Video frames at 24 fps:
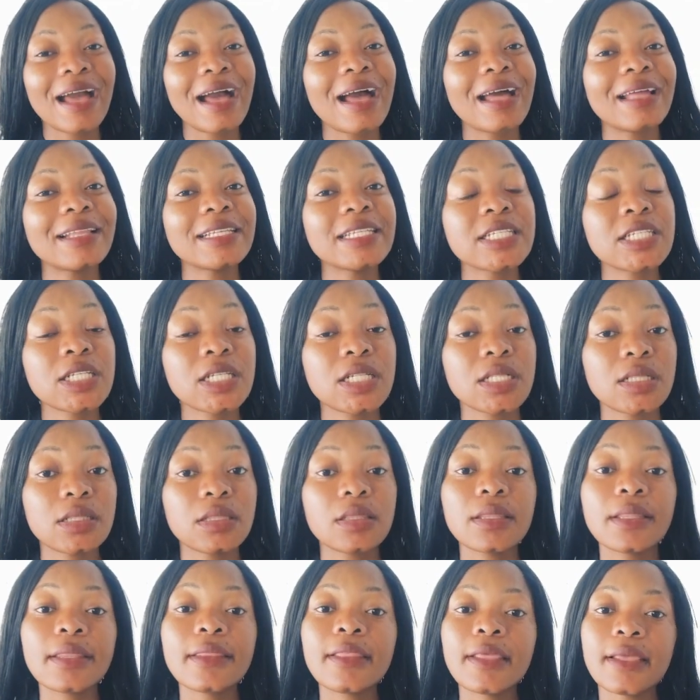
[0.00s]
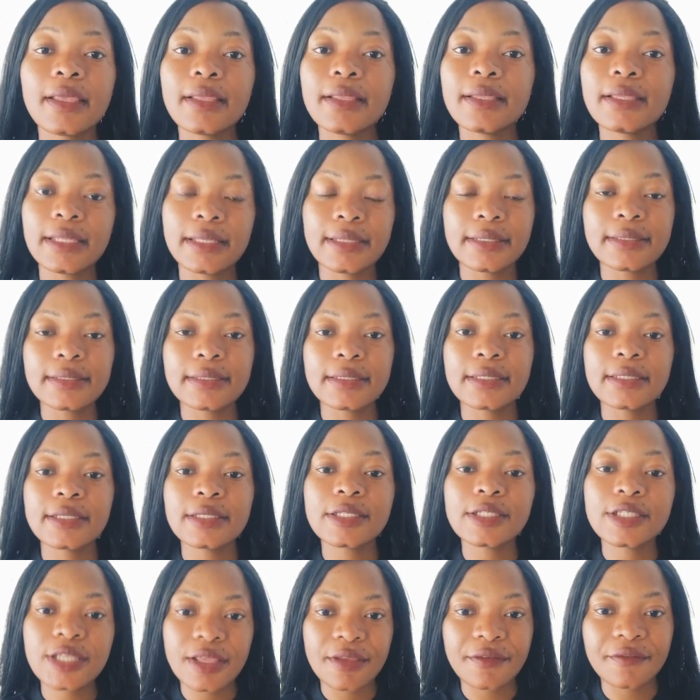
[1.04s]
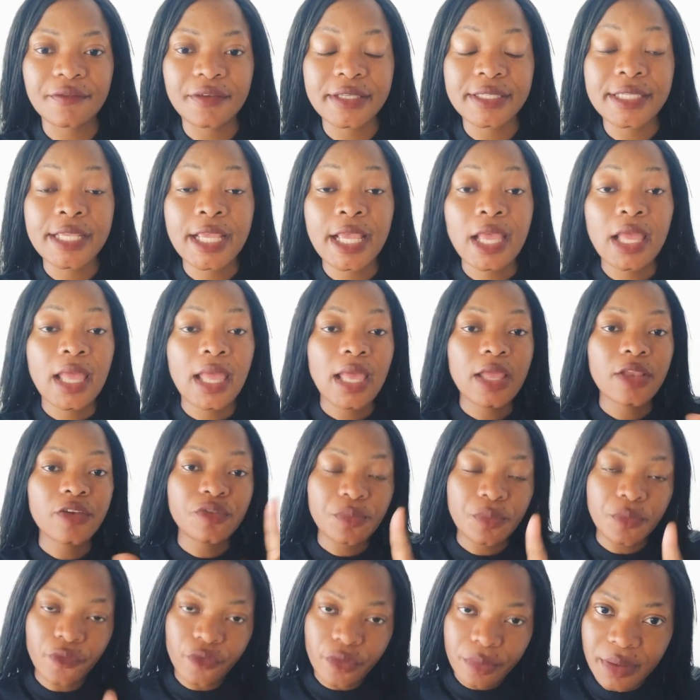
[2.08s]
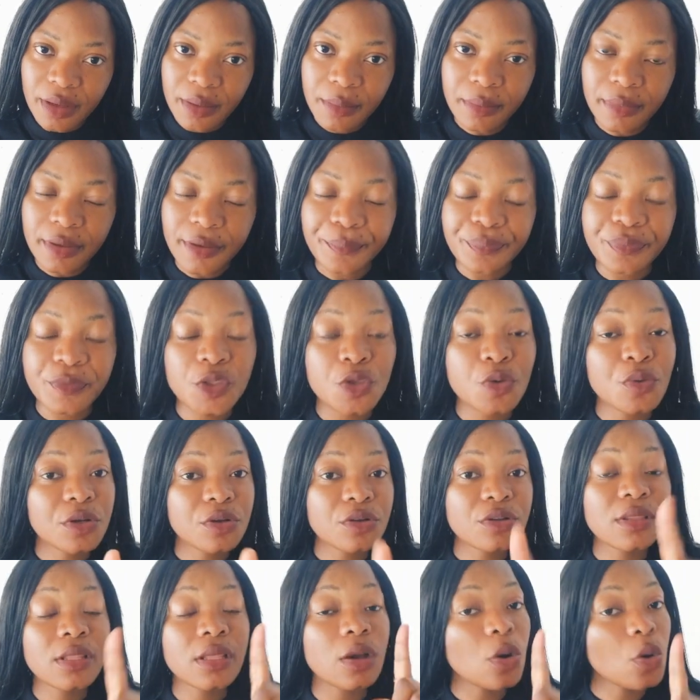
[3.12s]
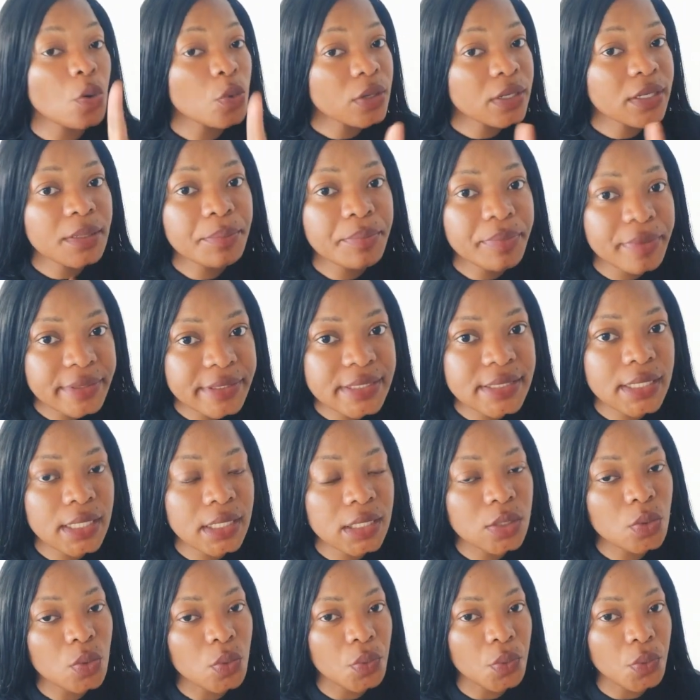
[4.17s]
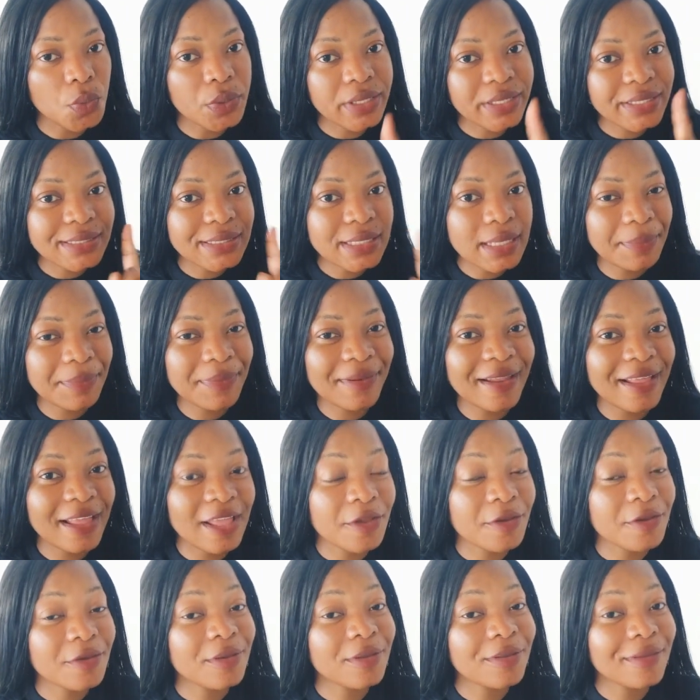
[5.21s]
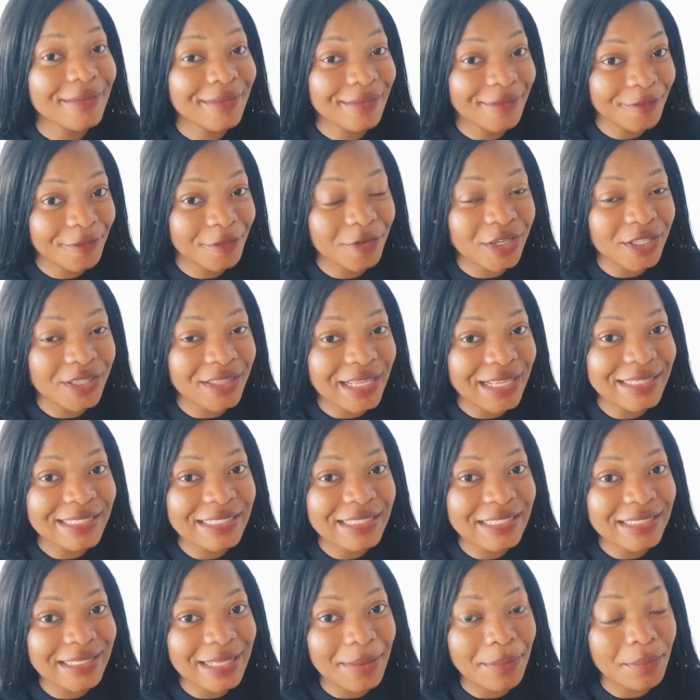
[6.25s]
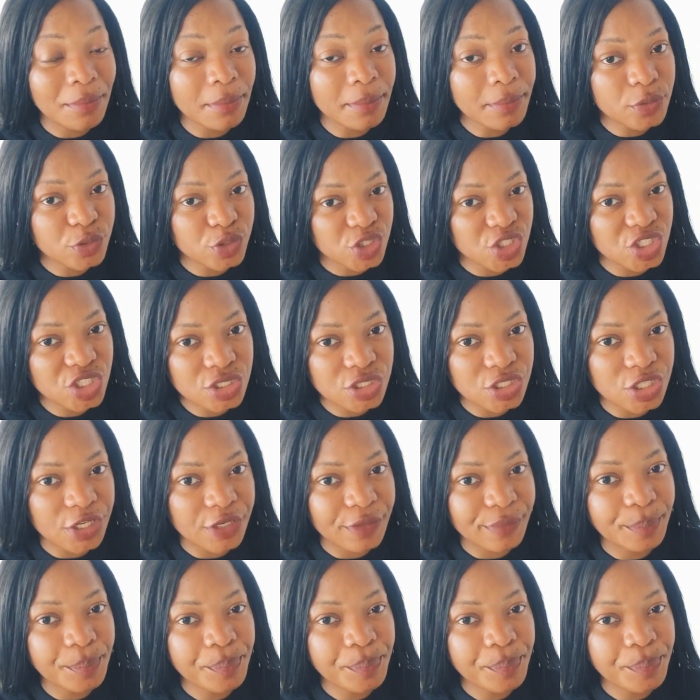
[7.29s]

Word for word: until they need savers and remember you are not the only person who is applying for that same position